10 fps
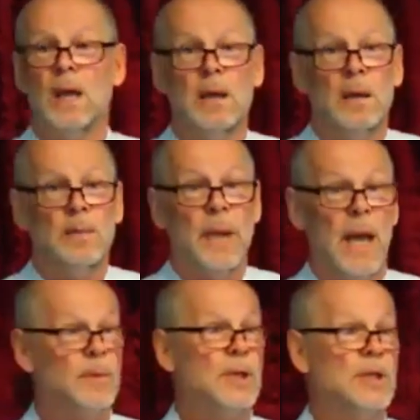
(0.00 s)

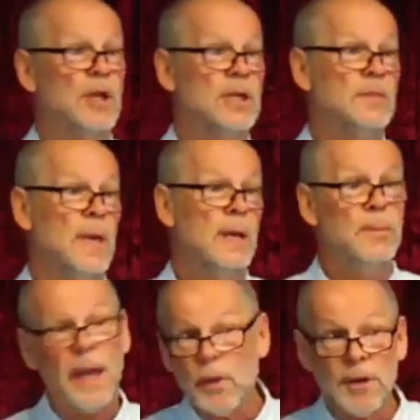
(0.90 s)
Perhaps it's just me.
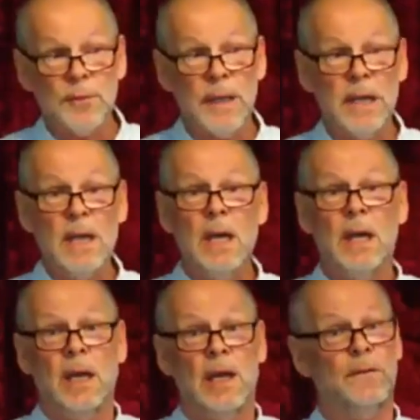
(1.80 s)
Bear with me.
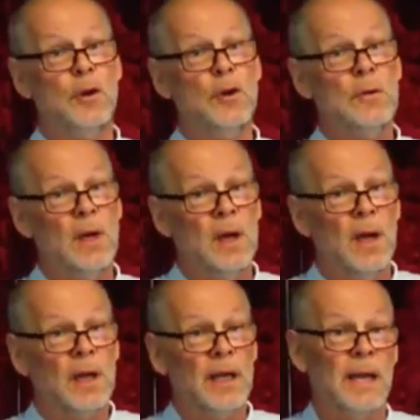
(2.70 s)
If you
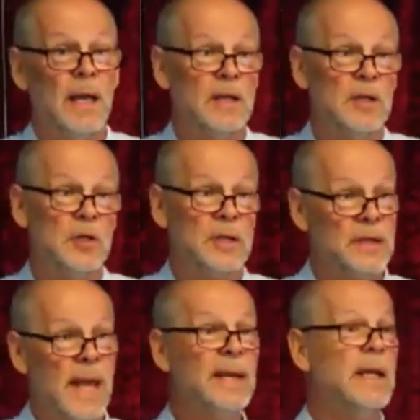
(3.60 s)
can
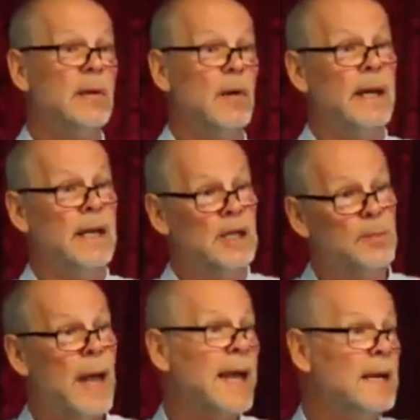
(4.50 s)
stand here and
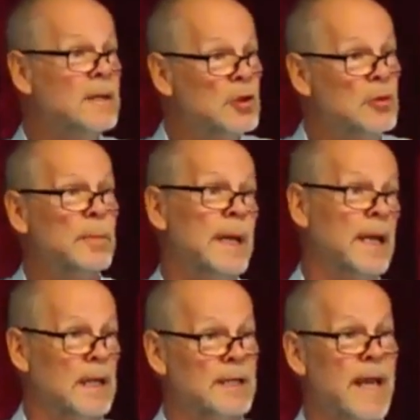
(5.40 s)
explain to me
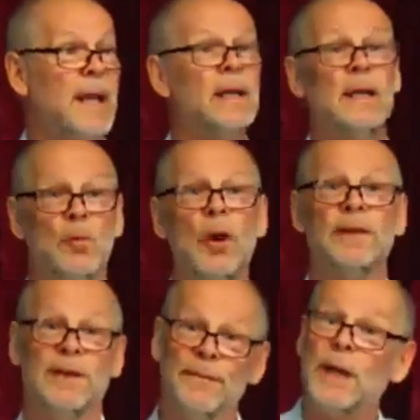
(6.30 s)
exactly what
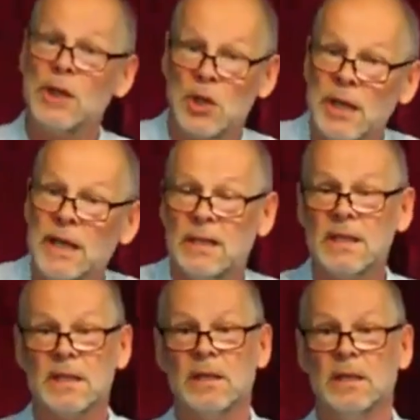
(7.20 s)
the flesh
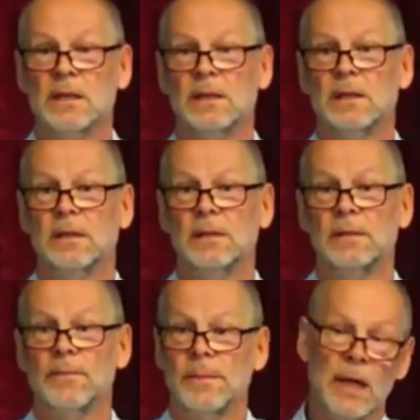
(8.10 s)
is,
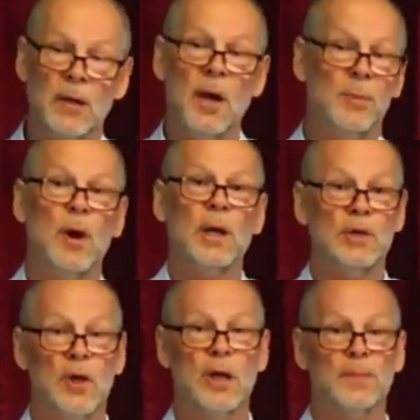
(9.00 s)
then I
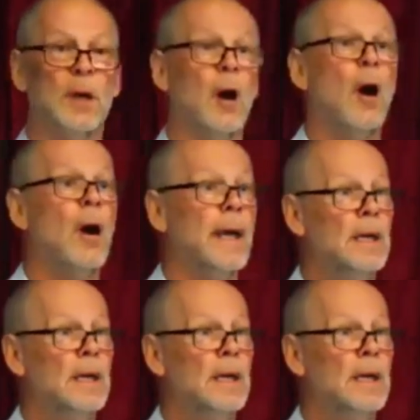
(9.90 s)
apologize. But I